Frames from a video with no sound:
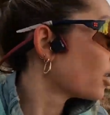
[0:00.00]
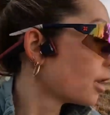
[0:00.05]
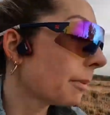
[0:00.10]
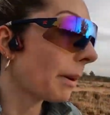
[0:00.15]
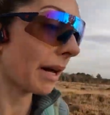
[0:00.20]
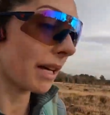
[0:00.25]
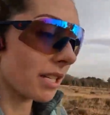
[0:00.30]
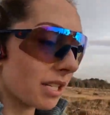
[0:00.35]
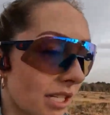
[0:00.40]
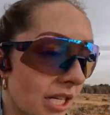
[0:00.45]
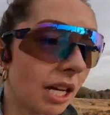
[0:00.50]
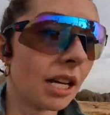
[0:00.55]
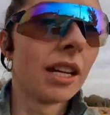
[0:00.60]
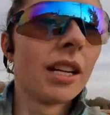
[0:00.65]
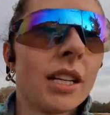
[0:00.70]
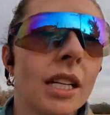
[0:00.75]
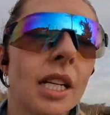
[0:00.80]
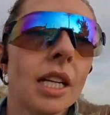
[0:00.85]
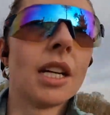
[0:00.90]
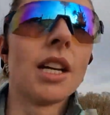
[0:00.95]
on the past
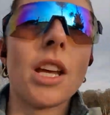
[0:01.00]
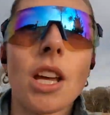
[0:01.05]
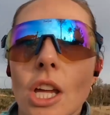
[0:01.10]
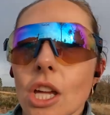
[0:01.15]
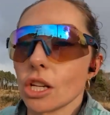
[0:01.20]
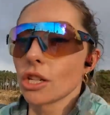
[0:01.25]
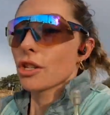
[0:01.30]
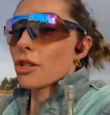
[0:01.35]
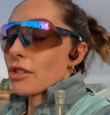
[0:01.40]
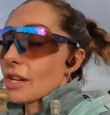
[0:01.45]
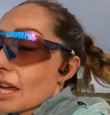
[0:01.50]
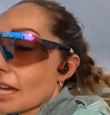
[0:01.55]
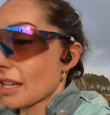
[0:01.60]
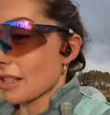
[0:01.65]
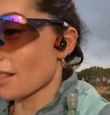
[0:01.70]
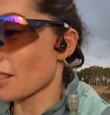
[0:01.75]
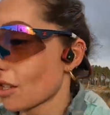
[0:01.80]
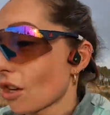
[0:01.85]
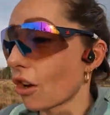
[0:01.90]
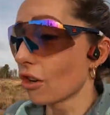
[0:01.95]
2
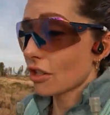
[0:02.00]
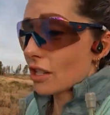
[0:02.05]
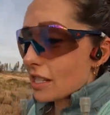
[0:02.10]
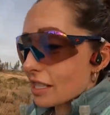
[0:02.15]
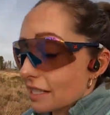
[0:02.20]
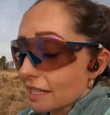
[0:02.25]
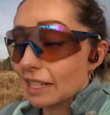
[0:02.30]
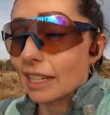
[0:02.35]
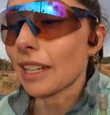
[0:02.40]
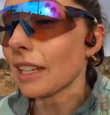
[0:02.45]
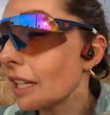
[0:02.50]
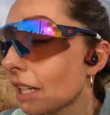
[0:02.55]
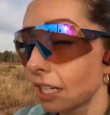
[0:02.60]
days has honestly